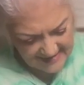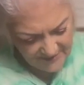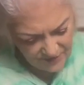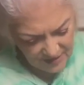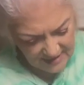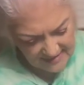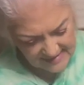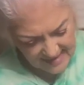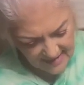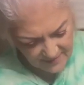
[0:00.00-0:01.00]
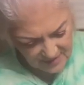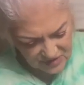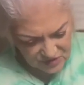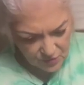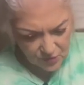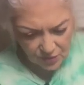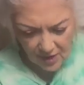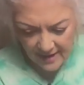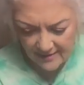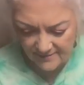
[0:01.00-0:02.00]
a different consignment store,
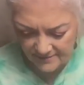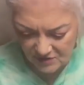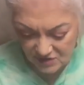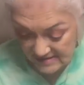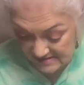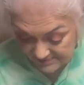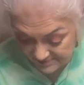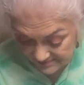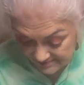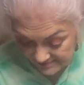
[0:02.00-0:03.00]
like just this